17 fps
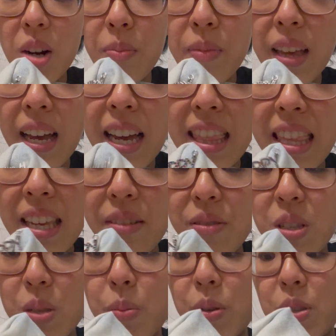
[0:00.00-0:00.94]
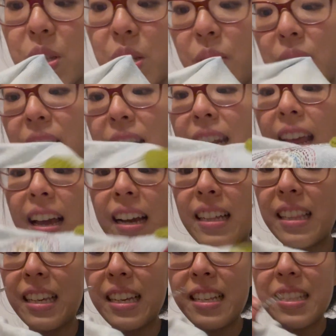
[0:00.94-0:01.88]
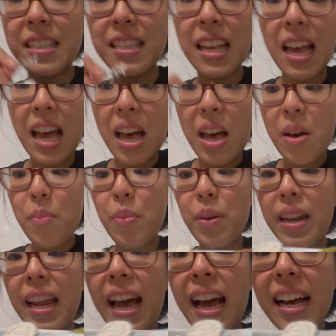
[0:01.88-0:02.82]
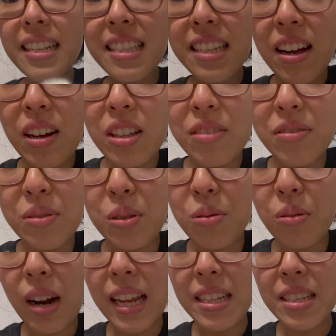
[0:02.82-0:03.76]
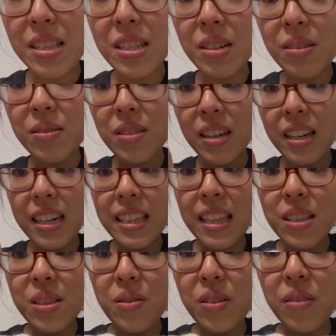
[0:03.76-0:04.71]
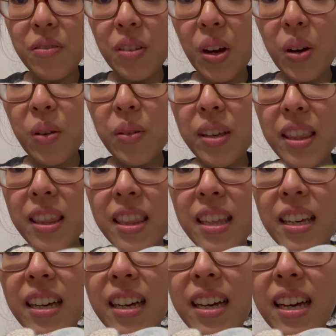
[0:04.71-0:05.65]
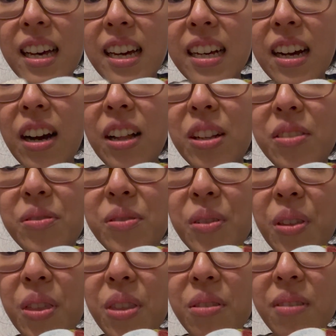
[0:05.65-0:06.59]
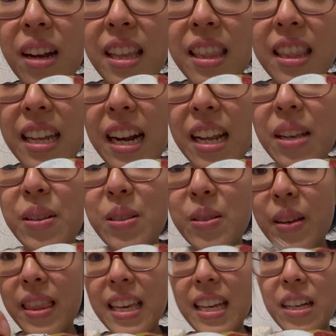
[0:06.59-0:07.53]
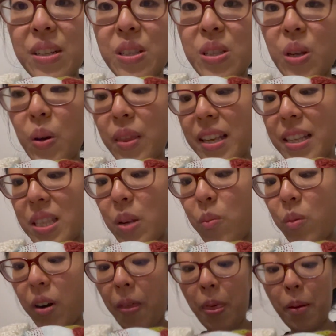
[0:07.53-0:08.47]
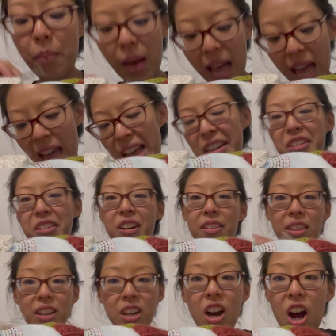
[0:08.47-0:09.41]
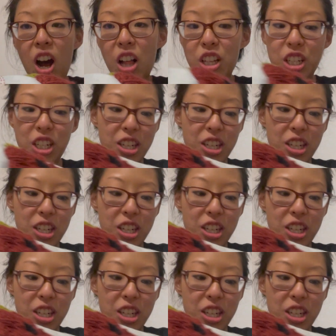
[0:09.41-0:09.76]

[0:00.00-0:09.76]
that I think was supposed to go in a necklace, but it has colorful rhinestones on it that sort of go with the colorful thread that I use. So I think I'll sew this somewhere on the back or on the collar or